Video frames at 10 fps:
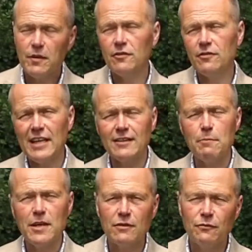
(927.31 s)
I set
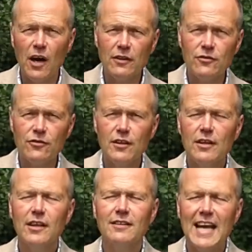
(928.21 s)
them in advance,
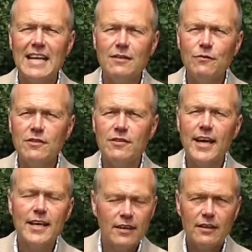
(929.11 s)
at the end of the
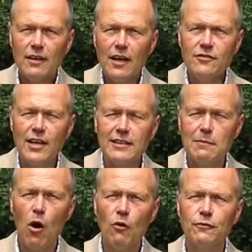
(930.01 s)
day, I tick
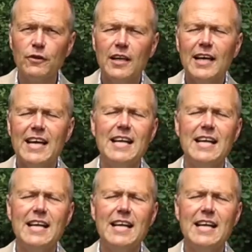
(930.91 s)
them off.